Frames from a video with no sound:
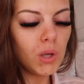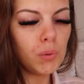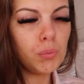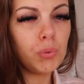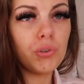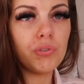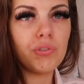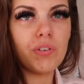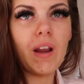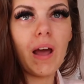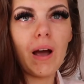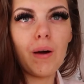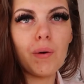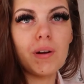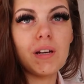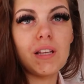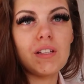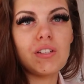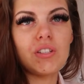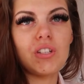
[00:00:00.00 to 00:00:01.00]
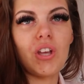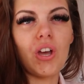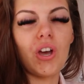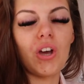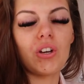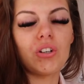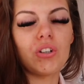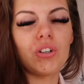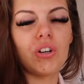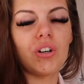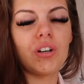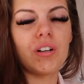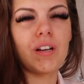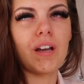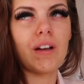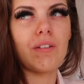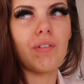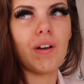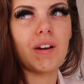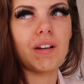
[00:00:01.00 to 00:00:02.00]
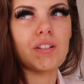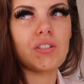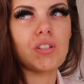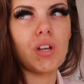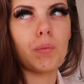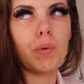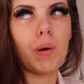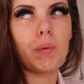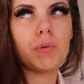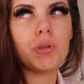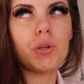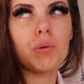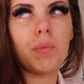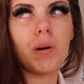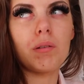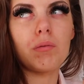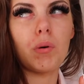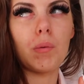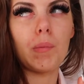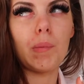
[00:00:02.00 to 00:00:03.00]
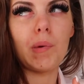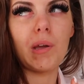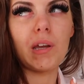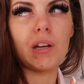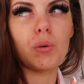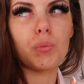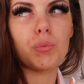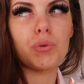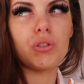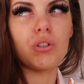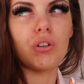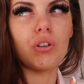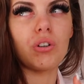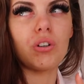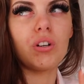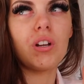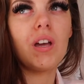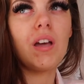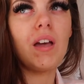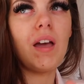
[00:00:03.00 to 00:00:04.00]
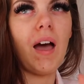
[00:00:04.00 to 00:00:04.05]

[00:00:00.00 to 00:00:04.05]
but for now I need to go and get ready so I'll probably come back when my makeup's done